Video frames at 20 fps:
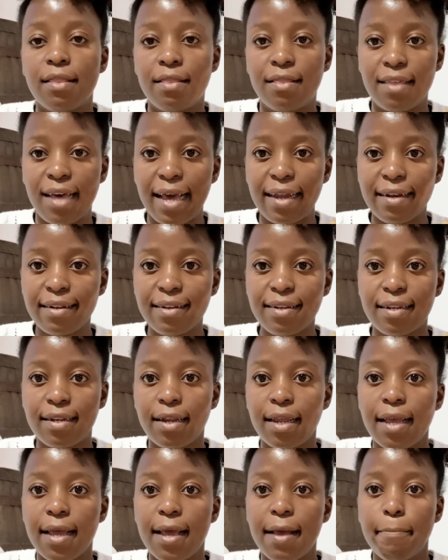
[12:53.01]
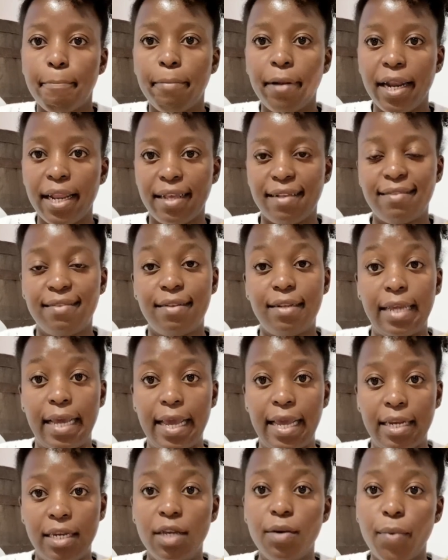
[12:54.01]
that placed
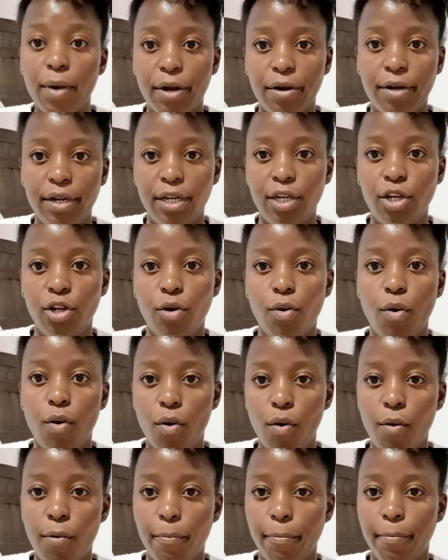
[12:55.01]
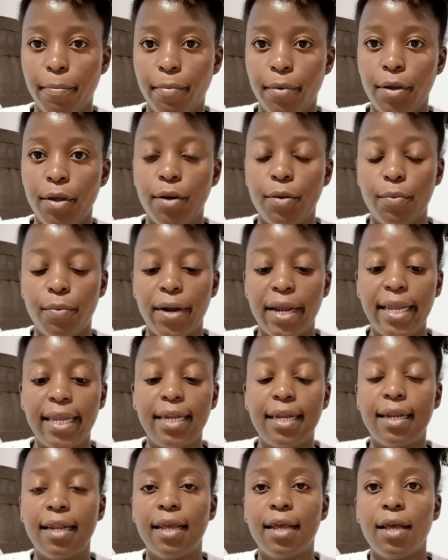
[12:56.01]
anywhere in your home,
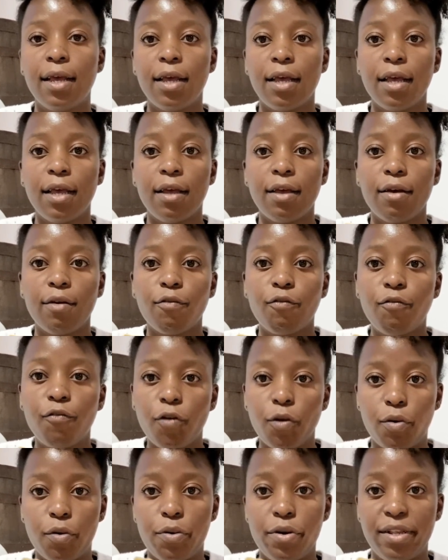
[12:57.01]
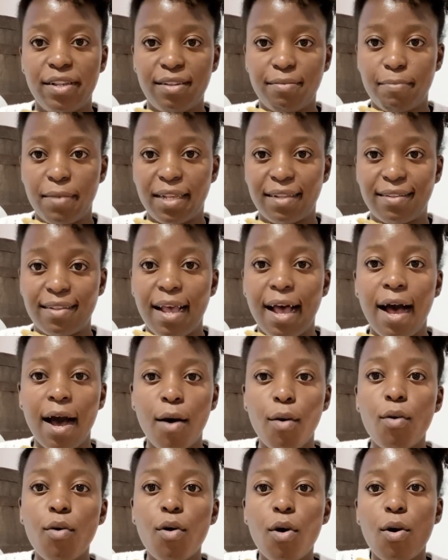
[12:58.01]
right, for Christmas,
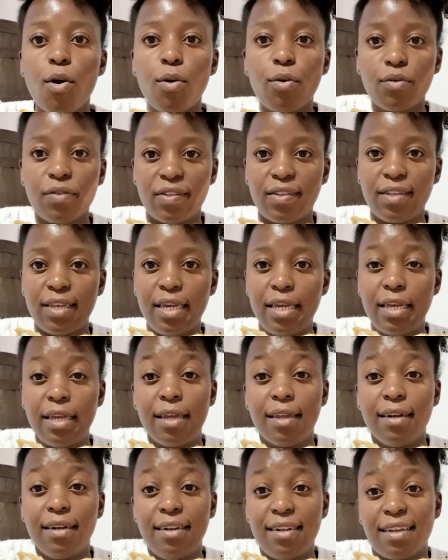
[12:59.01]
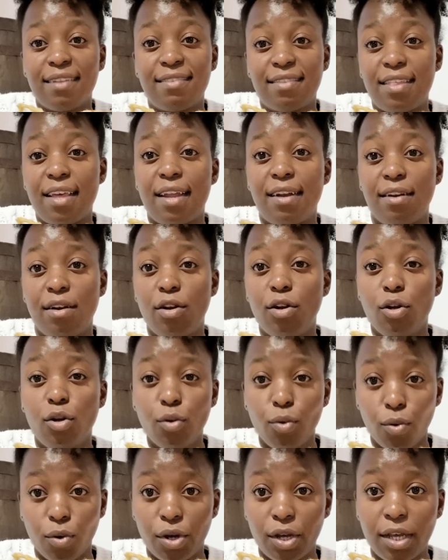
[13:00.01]
how cozy does that
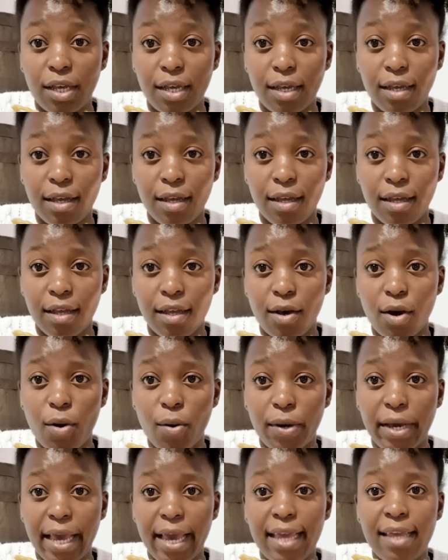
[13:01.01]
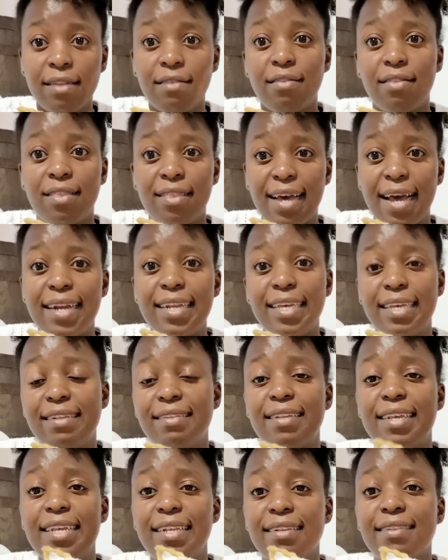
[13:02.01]
look? Okay, that
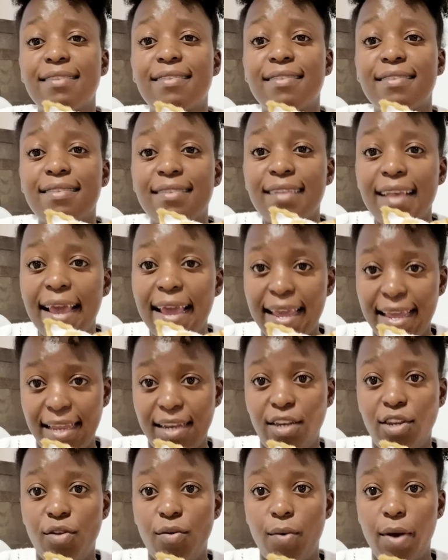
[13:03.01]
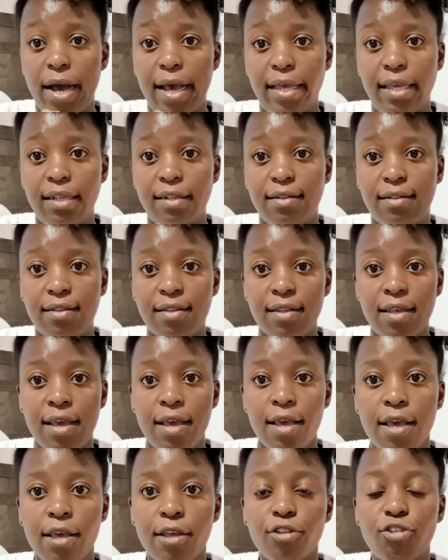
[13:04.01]
is insane, you guys.
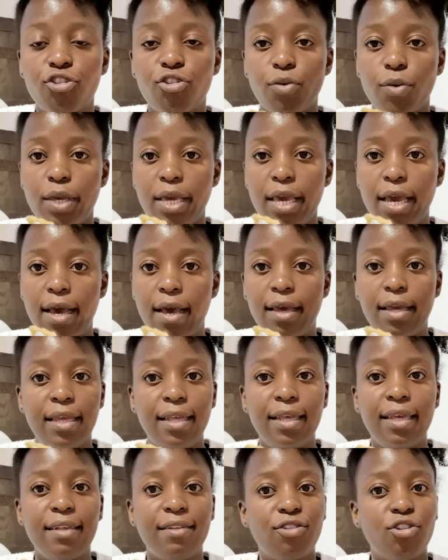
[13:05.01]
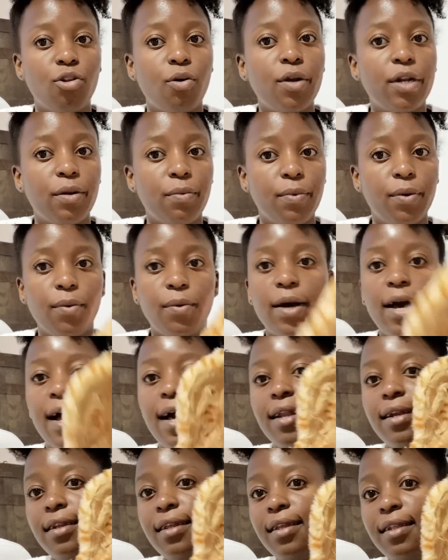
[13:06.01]
So yeah, it is not a real
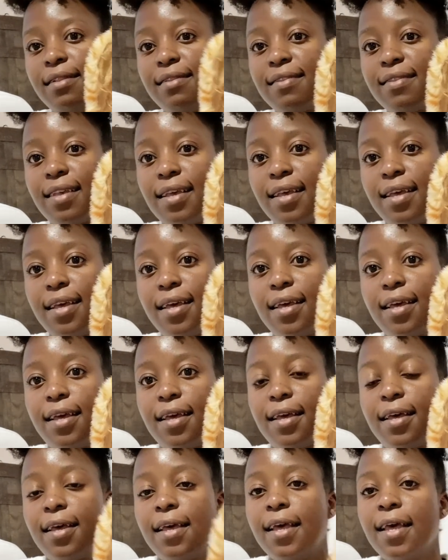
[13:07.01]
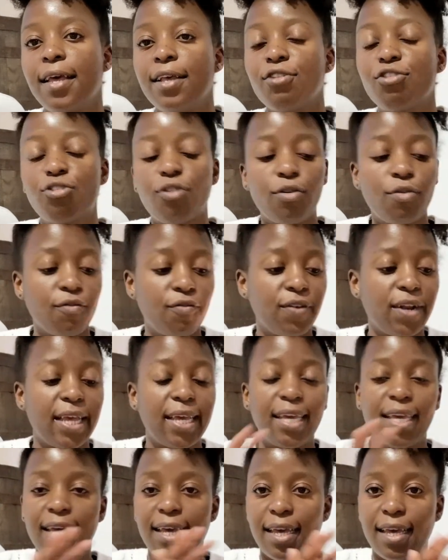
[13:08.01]
cat. It's sort of
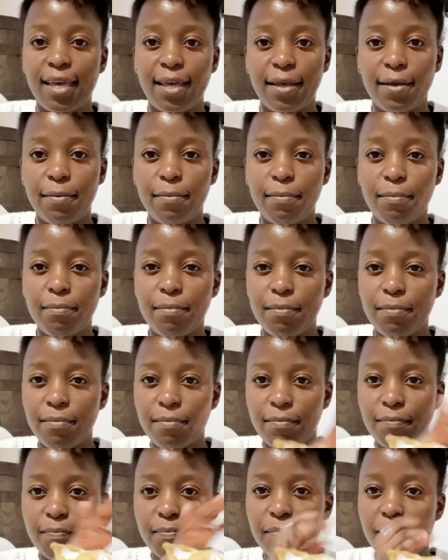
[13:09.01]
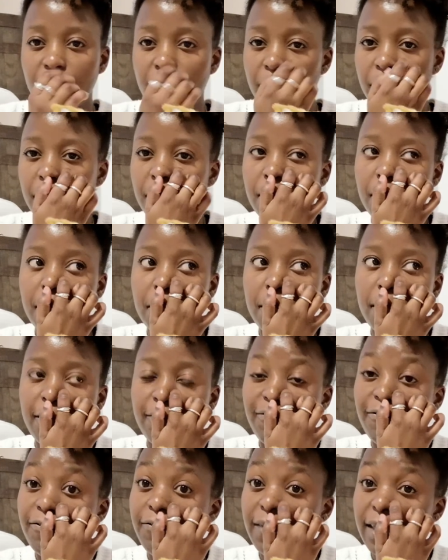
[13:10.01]
like a
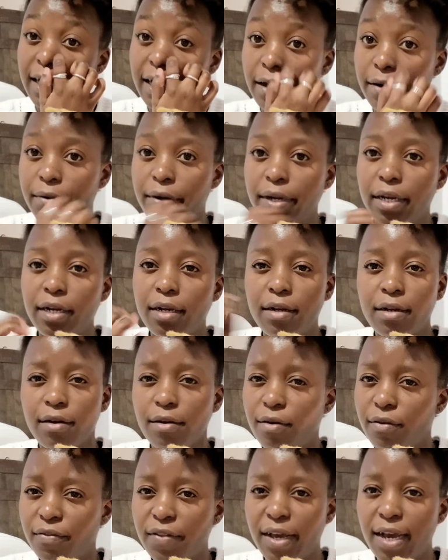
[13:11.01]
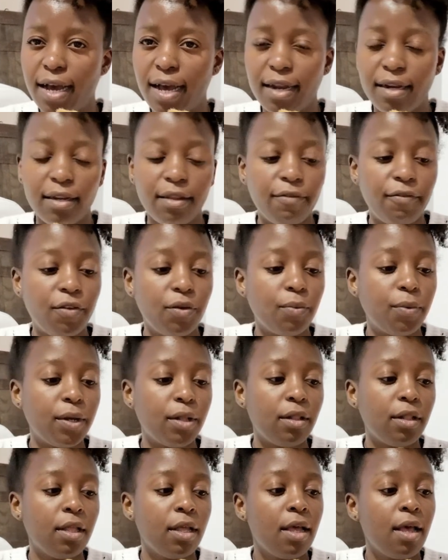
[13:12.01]
figurine of a cat, if you
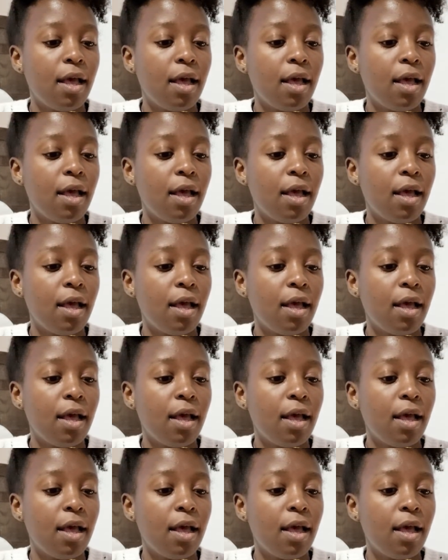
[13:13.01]
will.